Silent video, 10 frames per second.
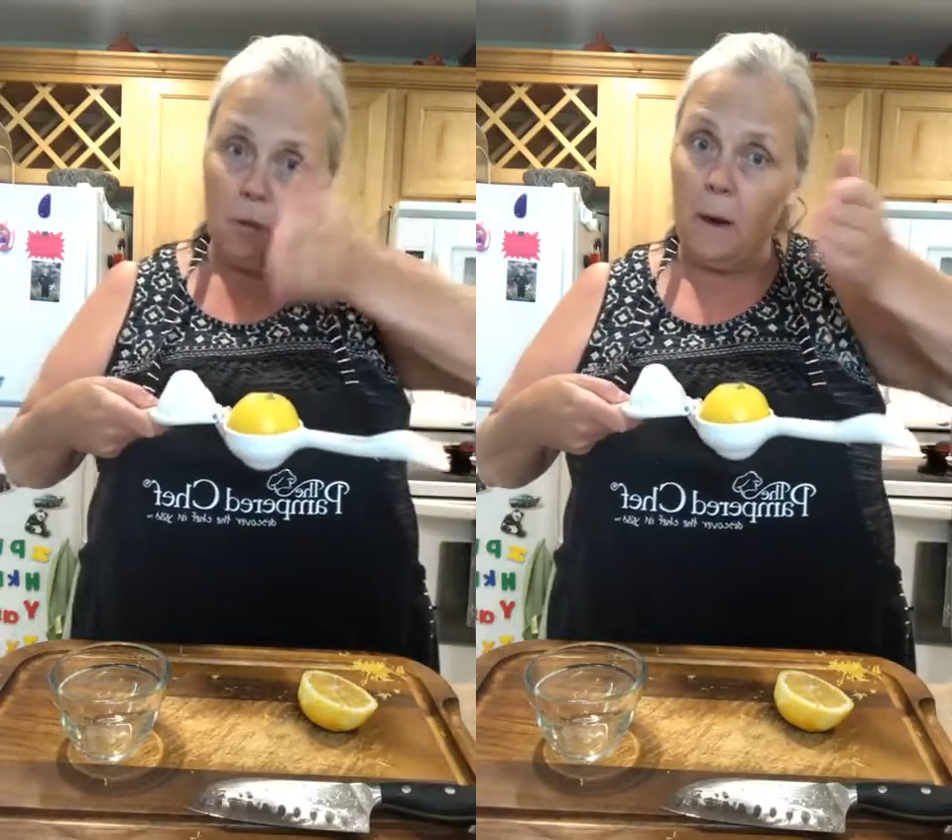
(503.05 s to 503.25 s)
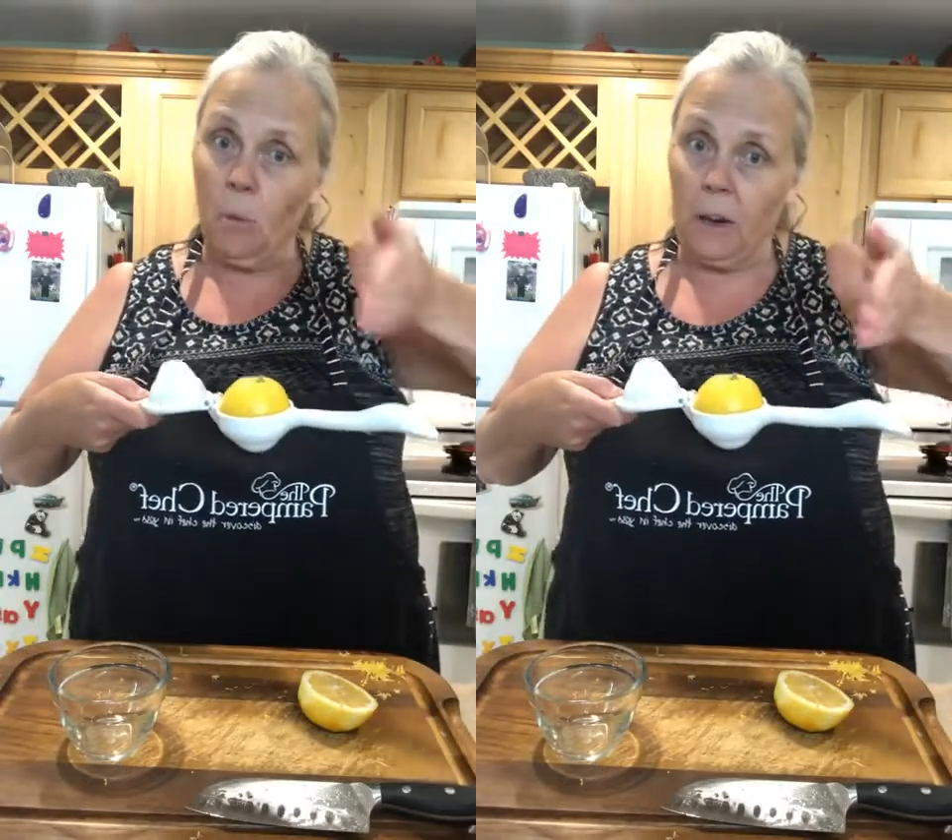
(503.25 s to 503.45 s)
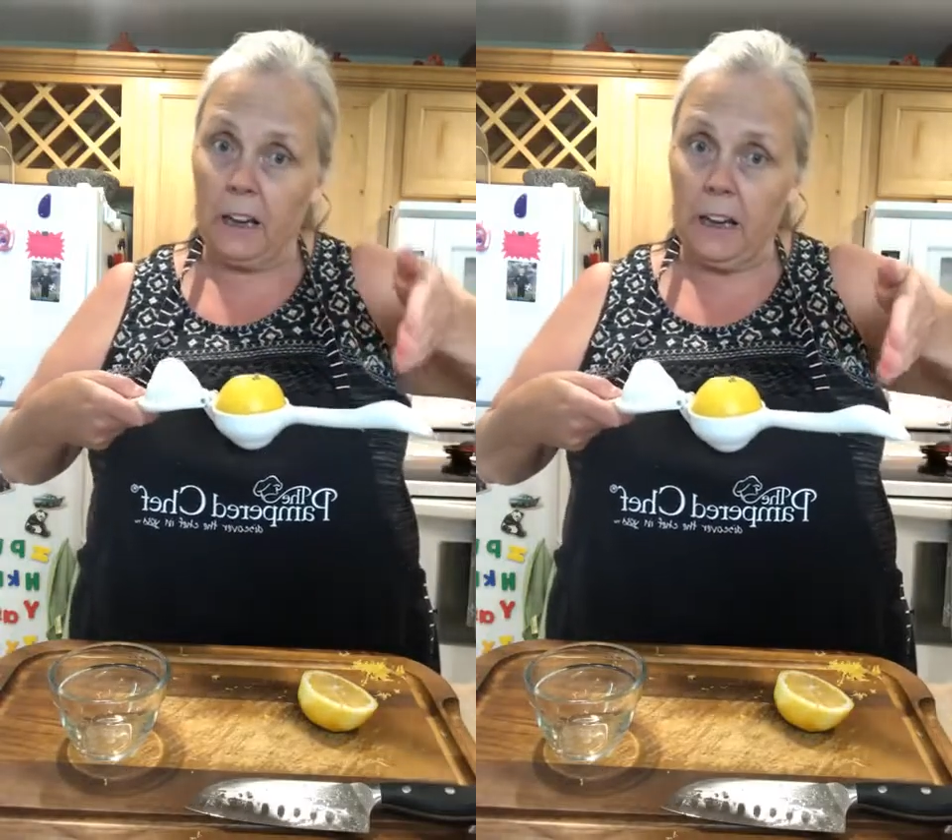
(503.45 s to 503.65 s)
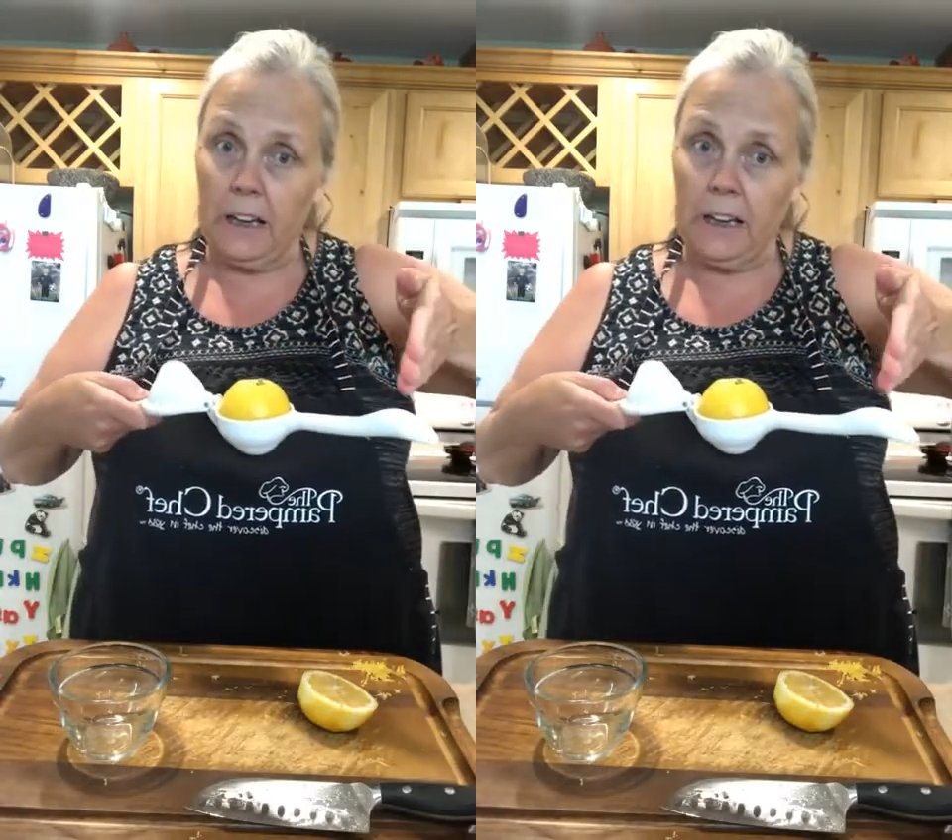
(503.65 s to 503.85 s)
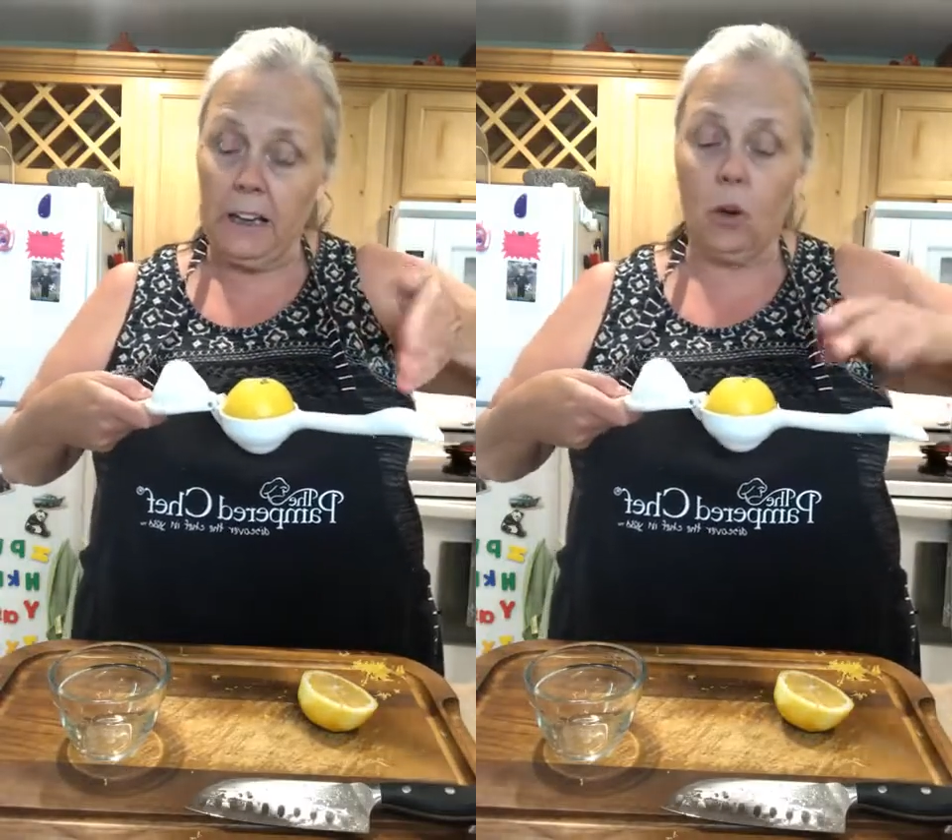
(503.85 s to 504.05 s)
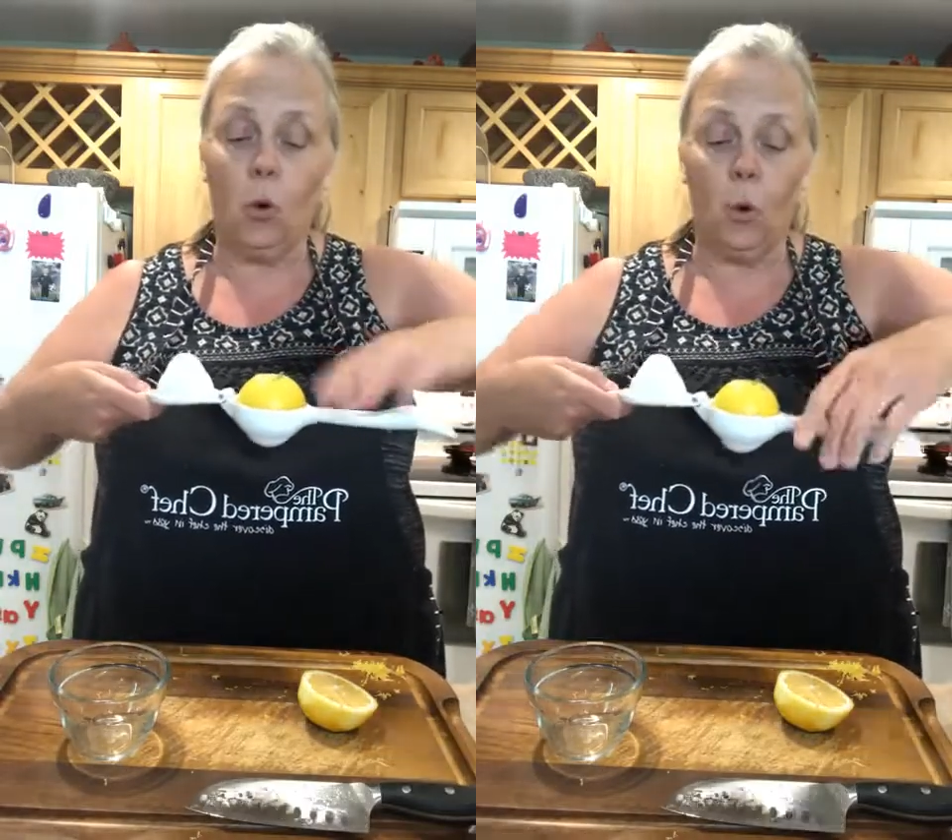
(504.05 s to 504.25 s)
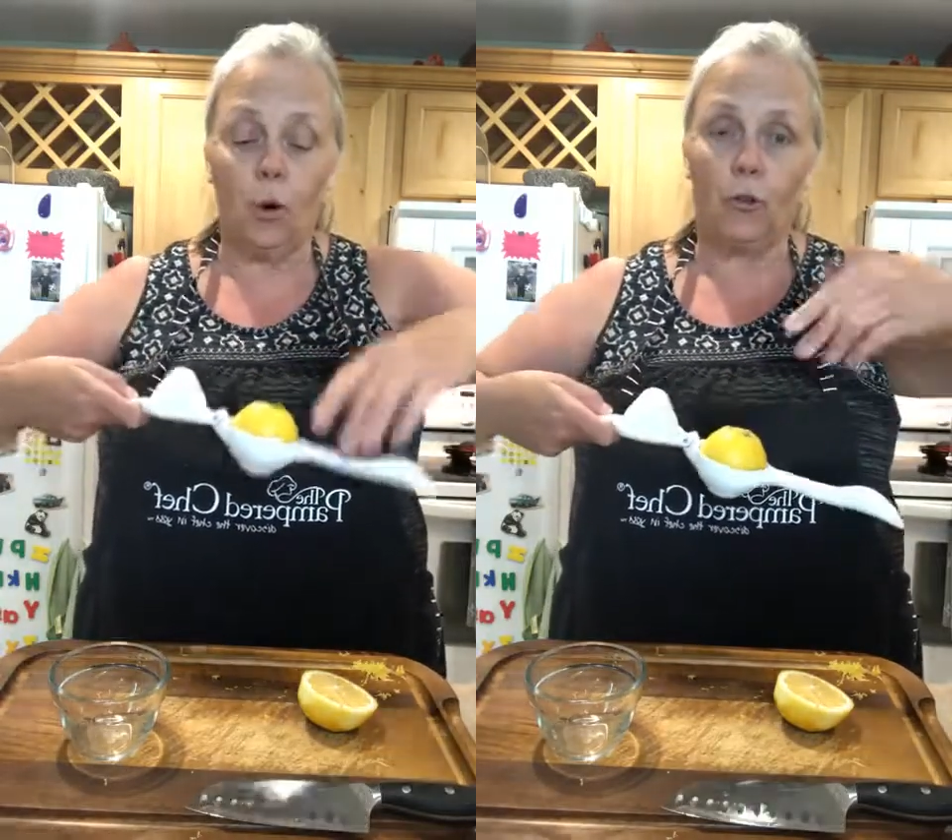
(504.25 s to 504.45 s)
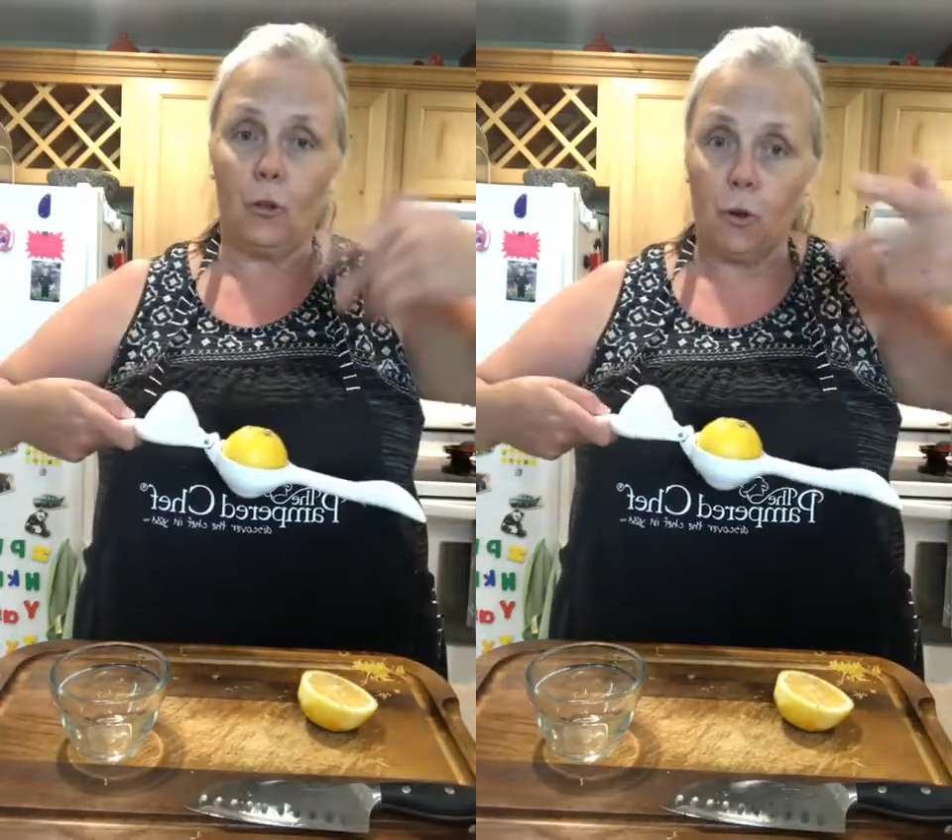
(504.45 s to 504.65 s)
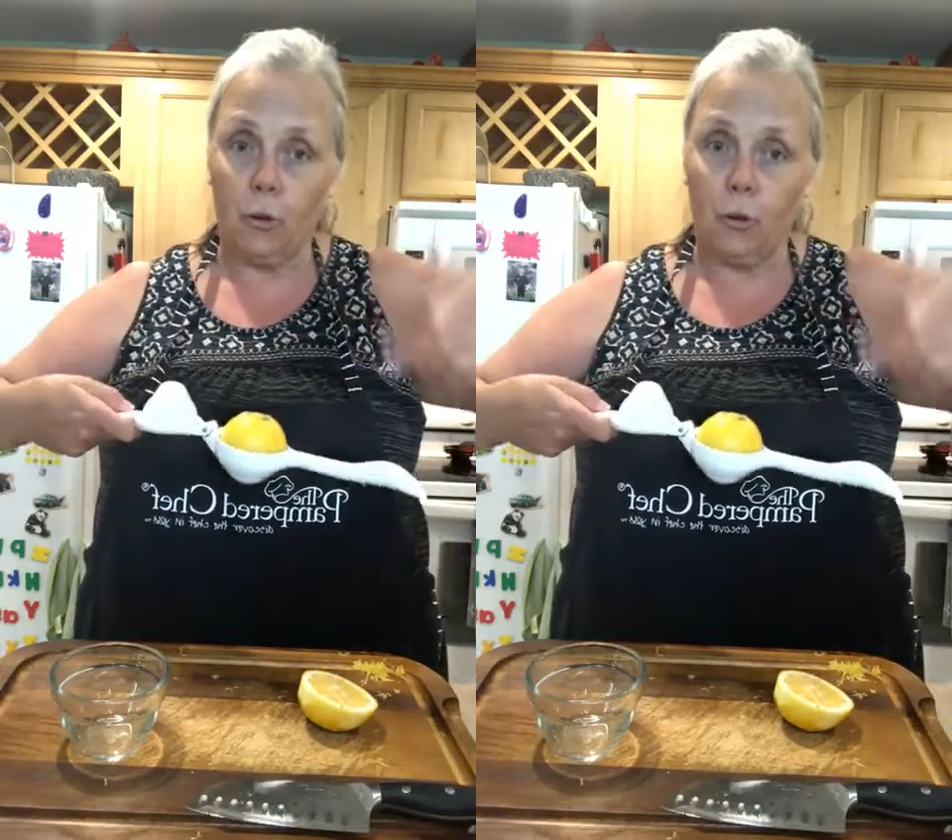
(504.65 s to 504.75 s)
you might want to cut it in quarters or